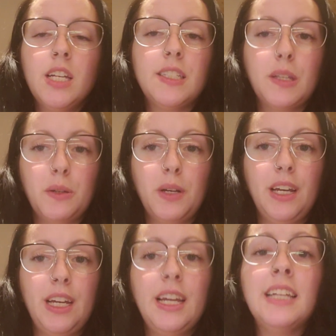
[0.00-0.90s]
So
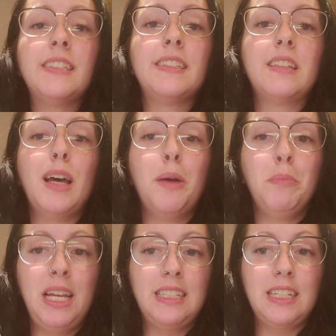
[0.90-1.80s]
it's
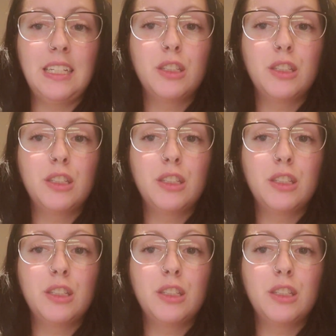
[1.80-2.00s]
amazing.